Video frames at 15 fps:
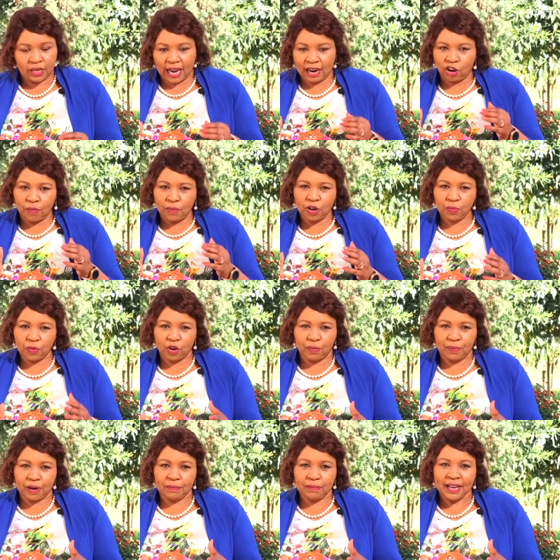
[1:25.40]
A common
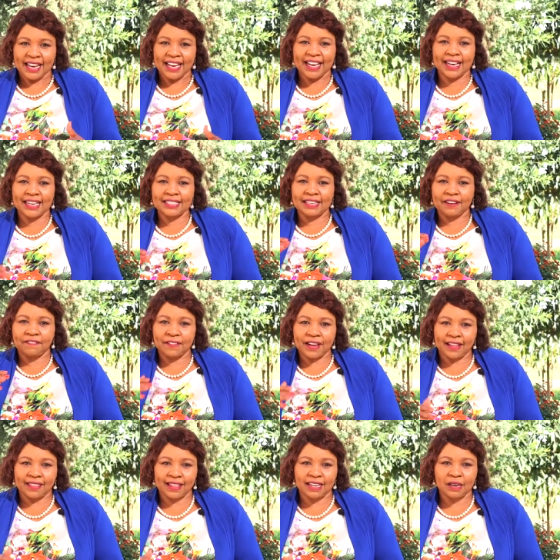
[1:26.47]
problem is the
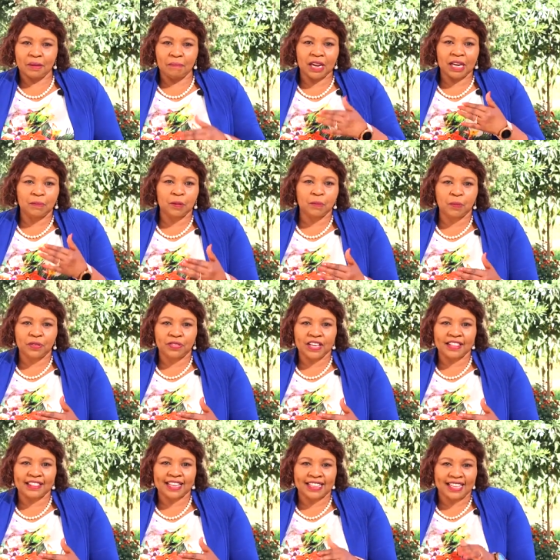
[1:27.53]
fact that many people
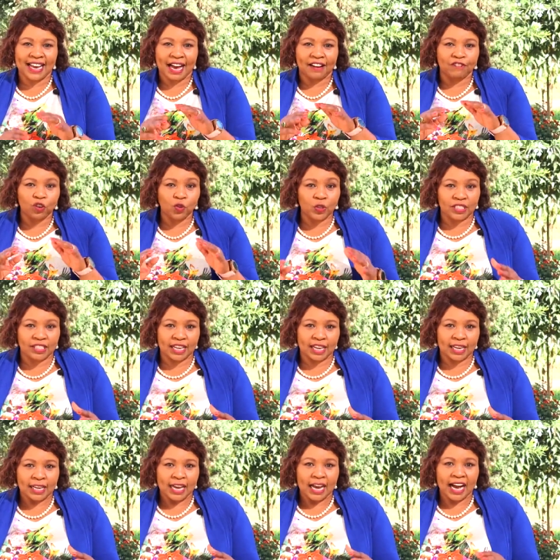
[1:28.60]
think that they have no
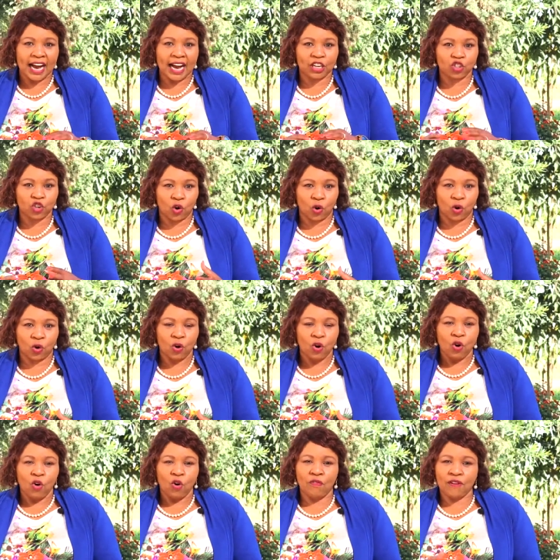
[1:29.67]
say at all
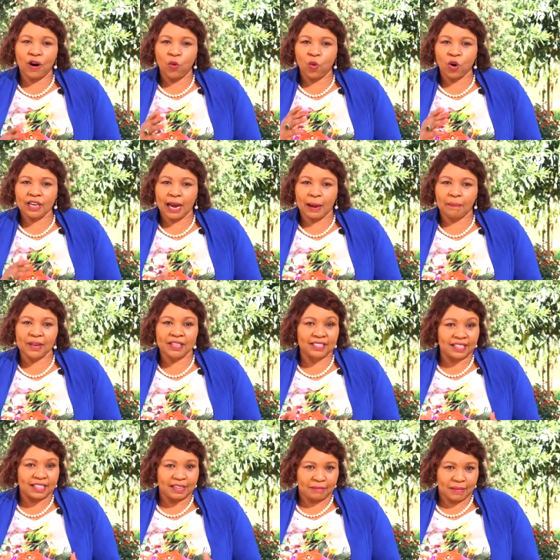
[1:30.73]
over what
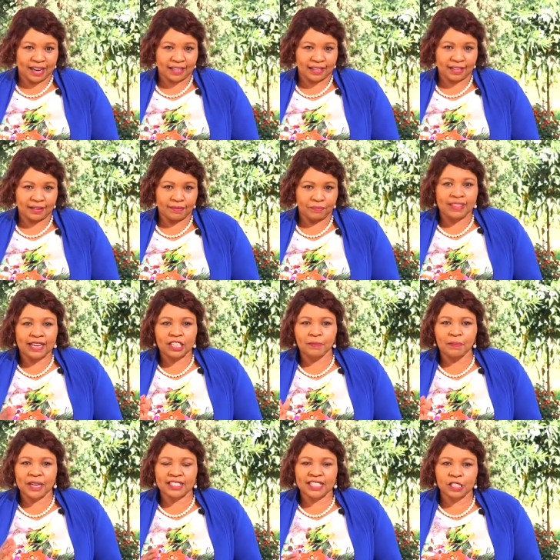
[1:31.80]
happens in the mind. That
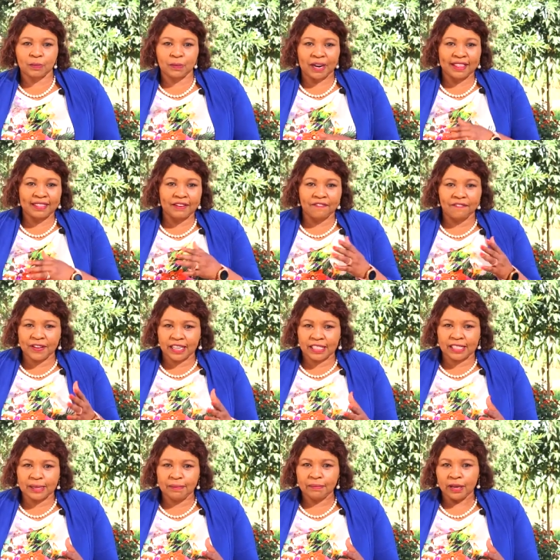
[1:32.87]
makes us play the
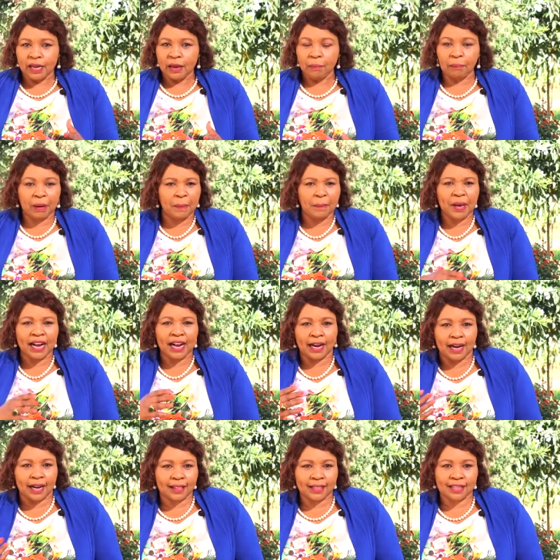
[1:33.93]
victim, blaming
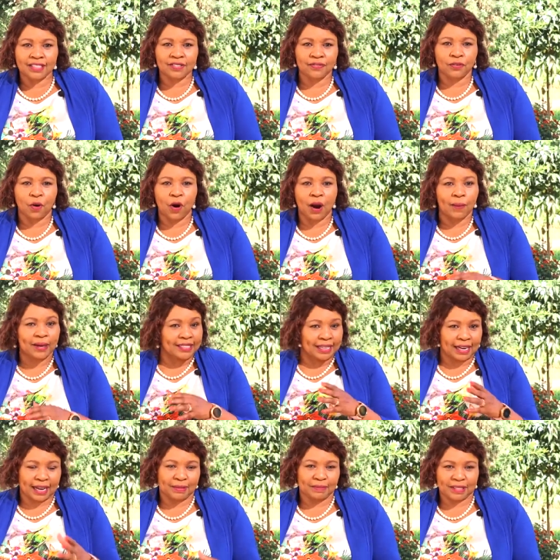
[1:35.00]
others for our
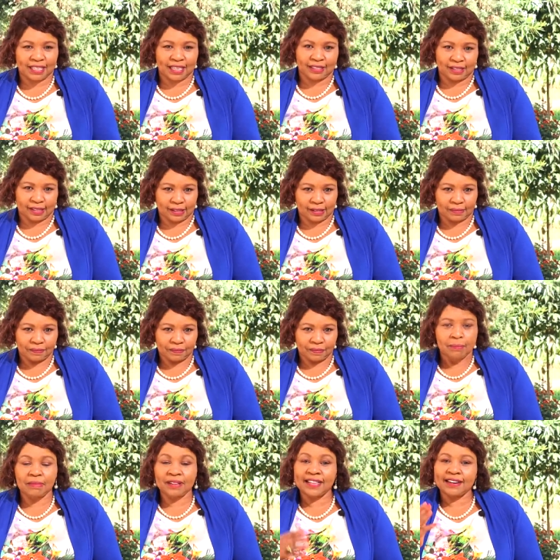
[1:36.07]
circumstances.
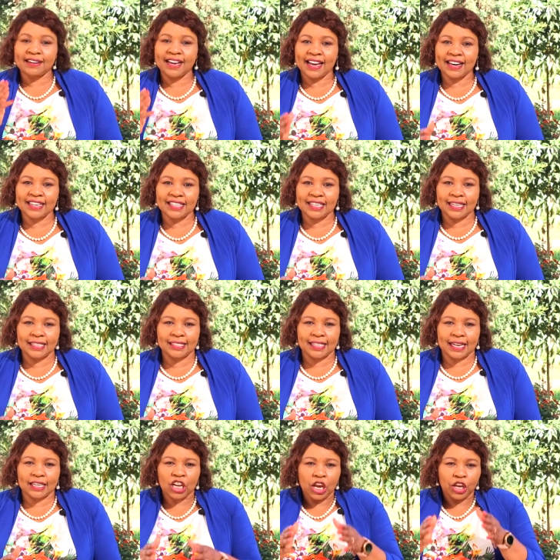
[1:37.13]
But the reality is
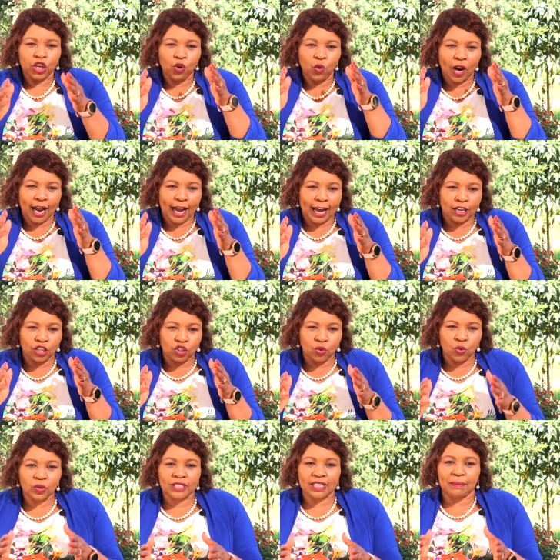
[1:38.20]
that you can
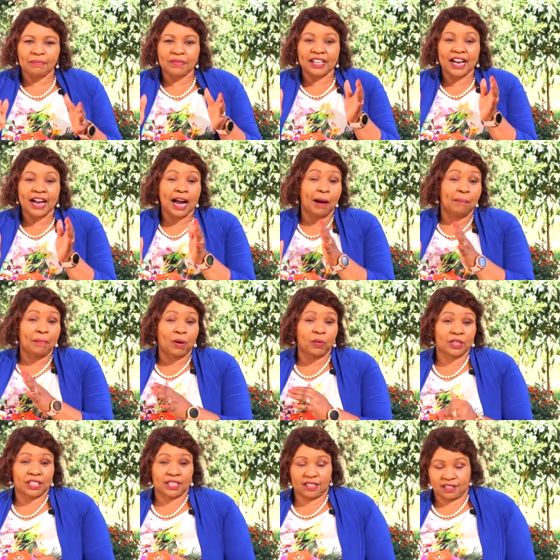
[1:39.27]
do something
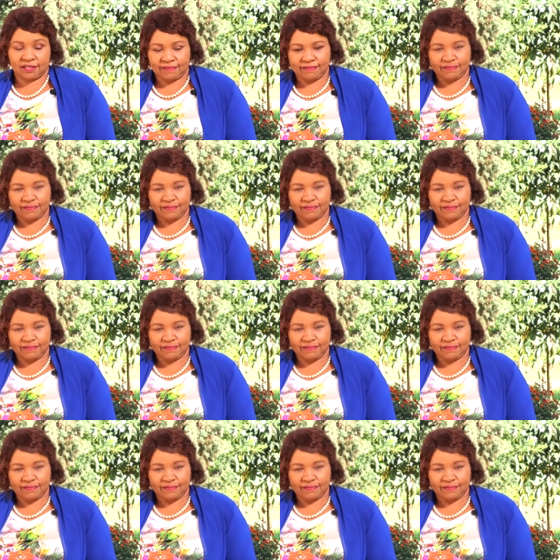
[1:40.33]
about it.